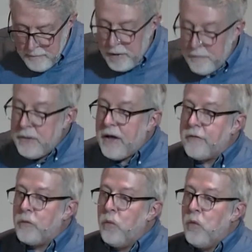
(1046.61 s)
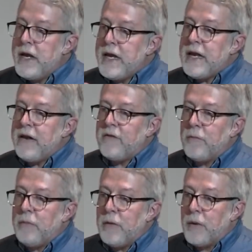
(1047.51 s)
but because we need
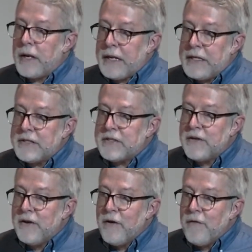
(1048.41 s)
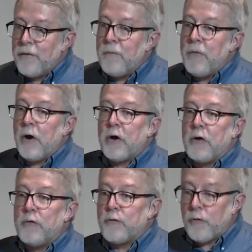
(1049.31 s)
to be released from their
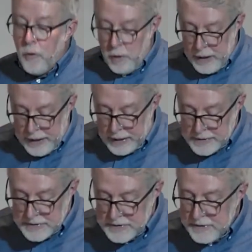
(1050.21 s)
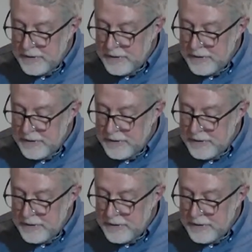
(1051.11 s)
controlling us.